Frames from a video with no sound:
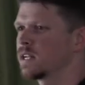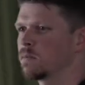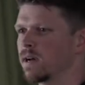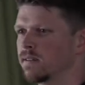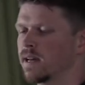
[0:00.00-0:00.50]

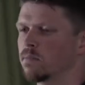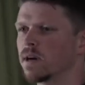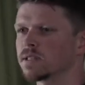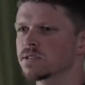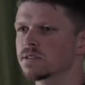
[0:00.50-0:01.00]
about that
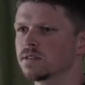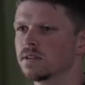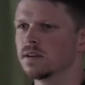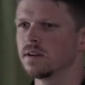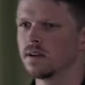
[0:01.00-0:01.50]
much.
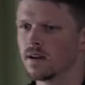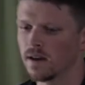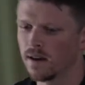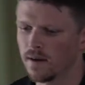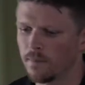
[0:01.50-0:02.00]

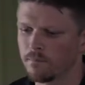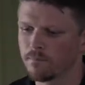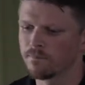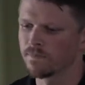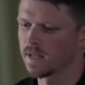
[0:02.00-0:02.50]
And
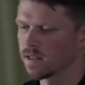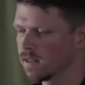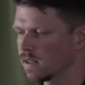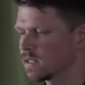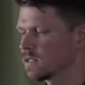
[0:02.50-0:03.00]

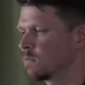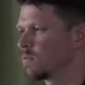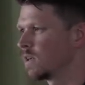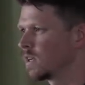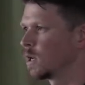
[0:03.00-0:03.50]
then, like I said,
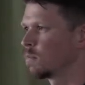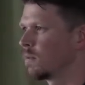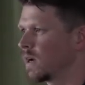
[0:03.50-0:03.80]
pretty good upper